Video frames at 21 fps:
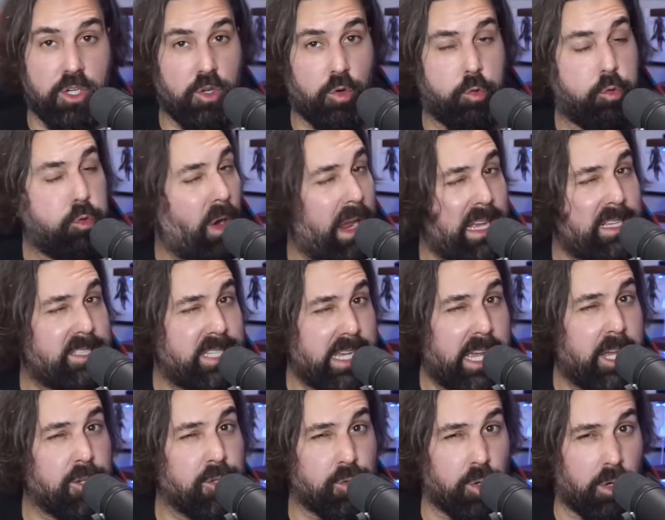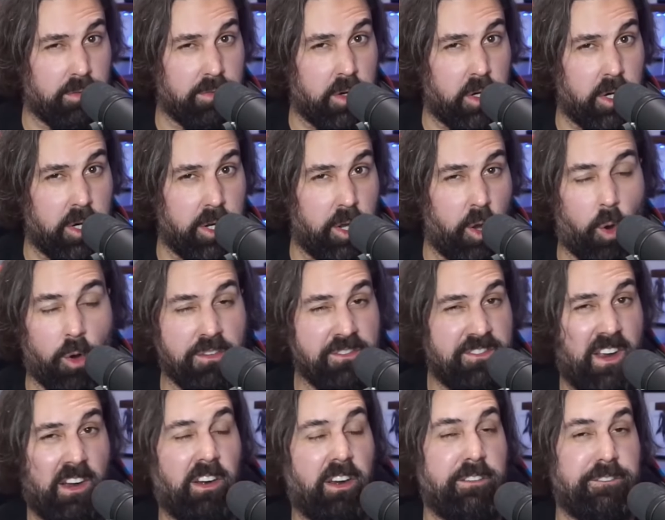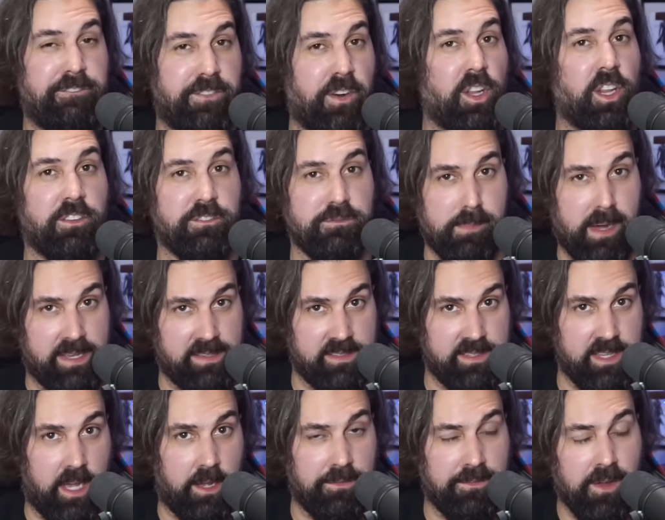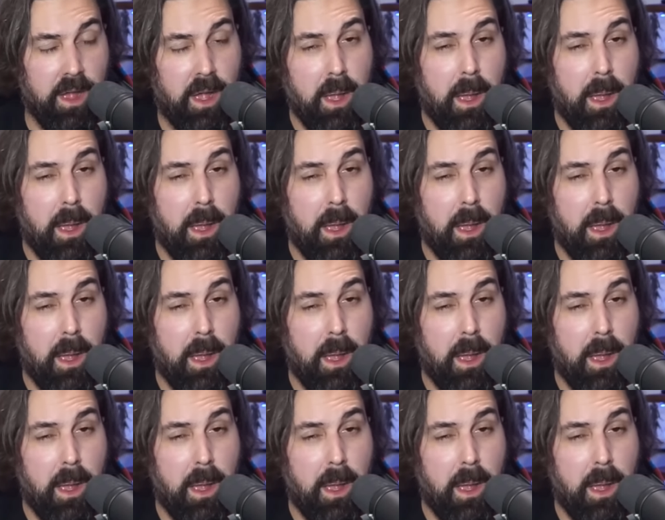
crazy introverted or very full of myself.